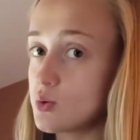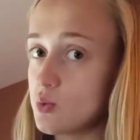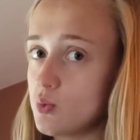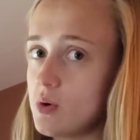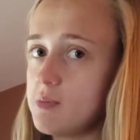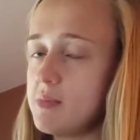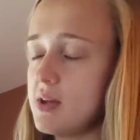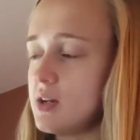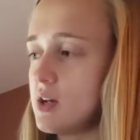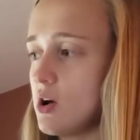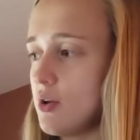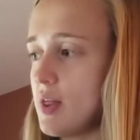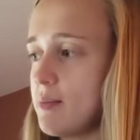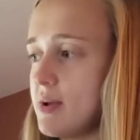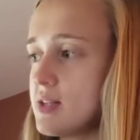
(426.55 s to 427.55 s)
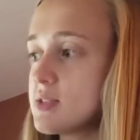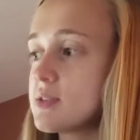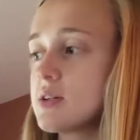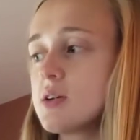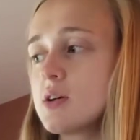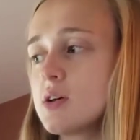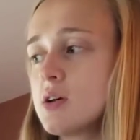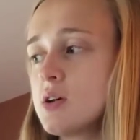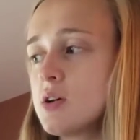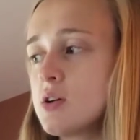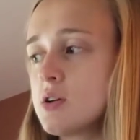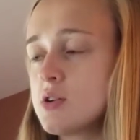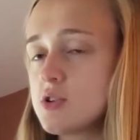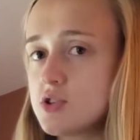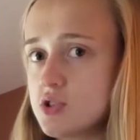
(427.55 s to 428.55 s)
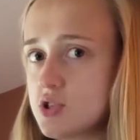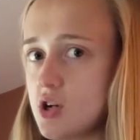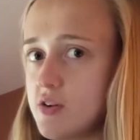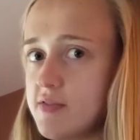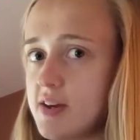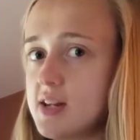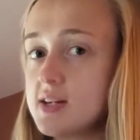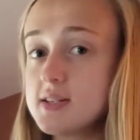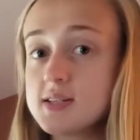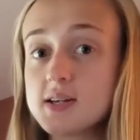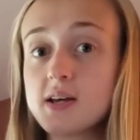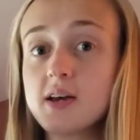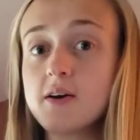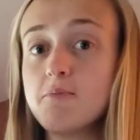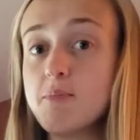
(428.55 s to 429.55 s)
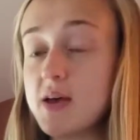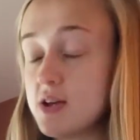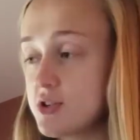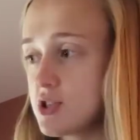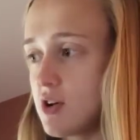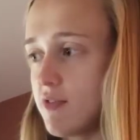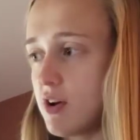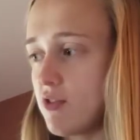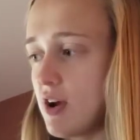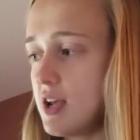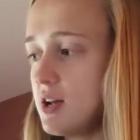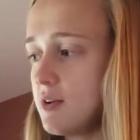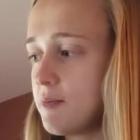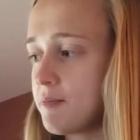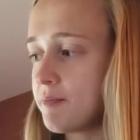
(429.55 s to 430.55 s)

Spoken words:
We know that means servant, male servant, right?